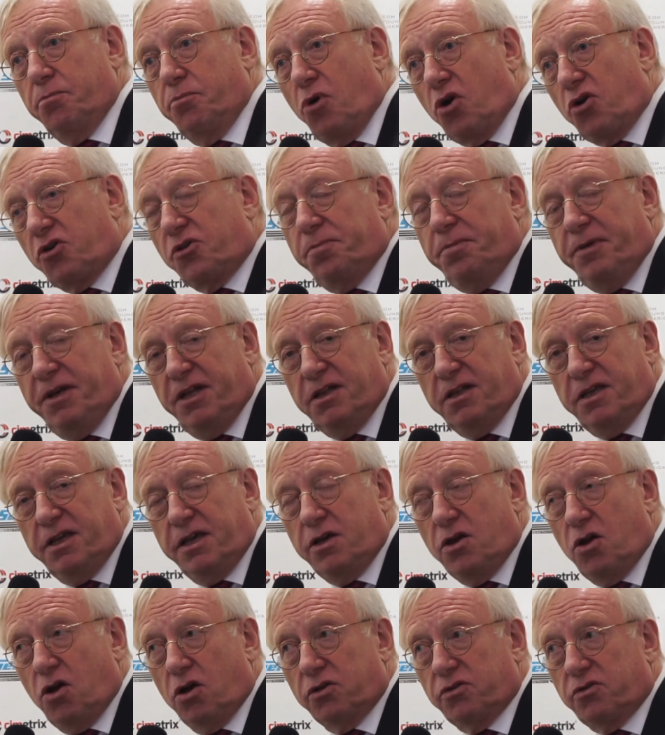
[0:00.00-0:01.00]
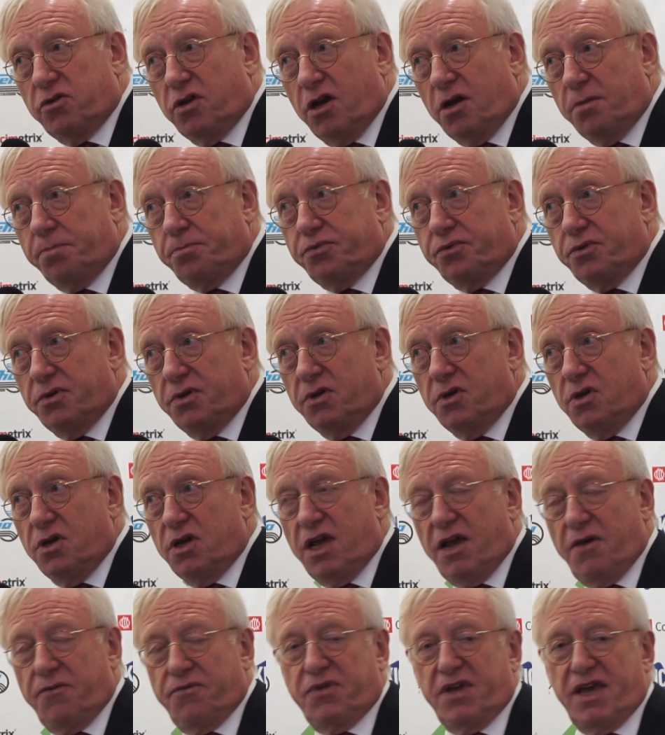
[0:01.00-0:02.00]
box building on top,
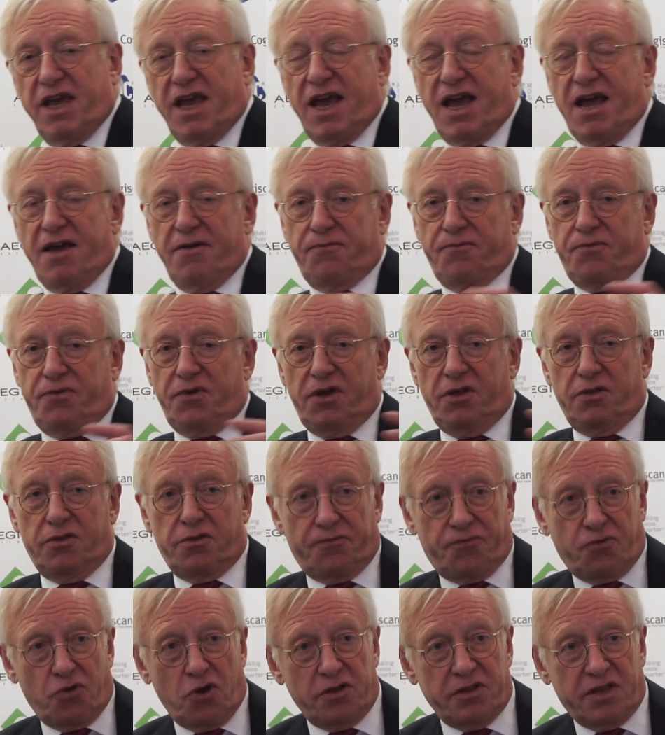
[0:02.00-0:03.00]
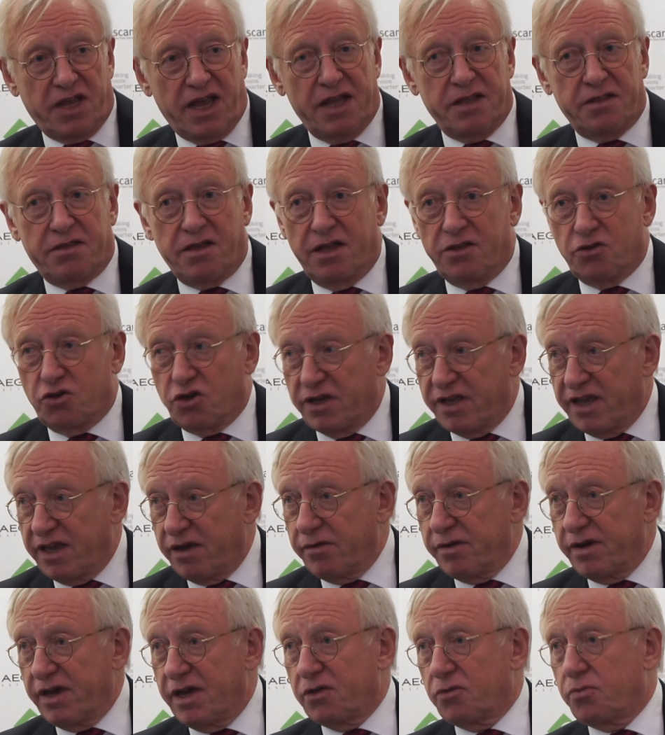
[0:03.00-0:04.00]
if they have in the front end
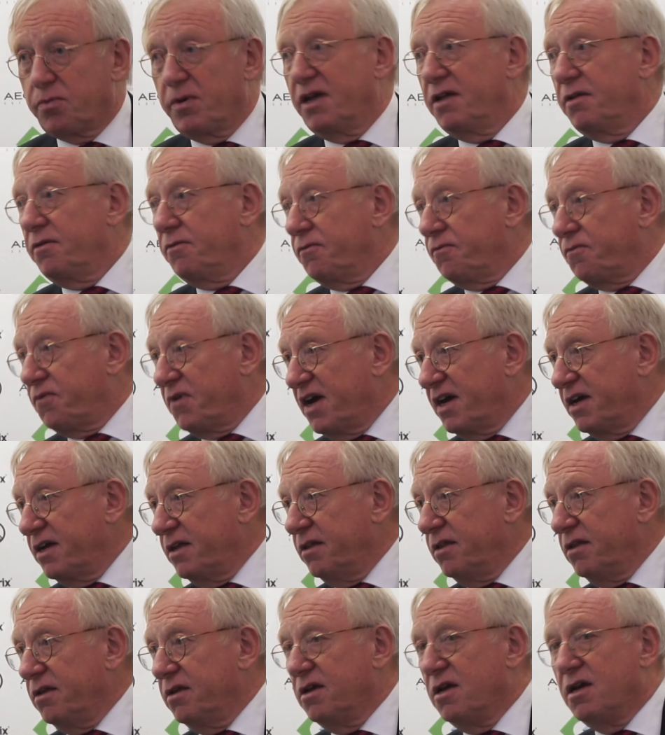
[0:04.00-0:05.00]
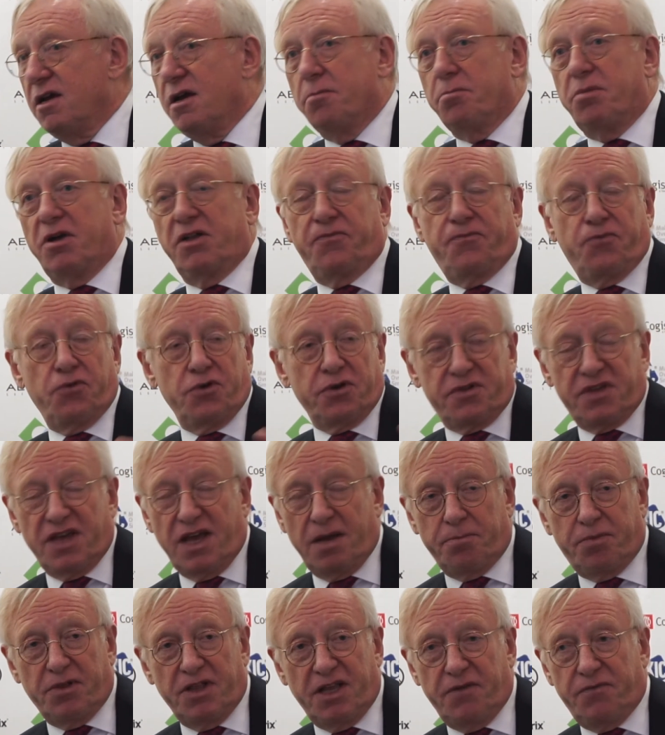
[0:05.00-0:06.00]
engineering as well, fine. But for
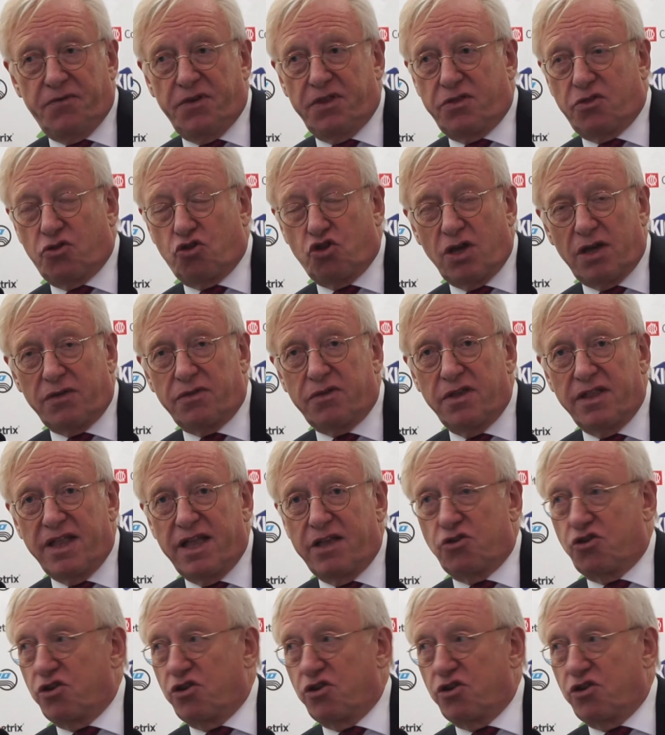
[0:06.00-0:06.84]
example, if it's just an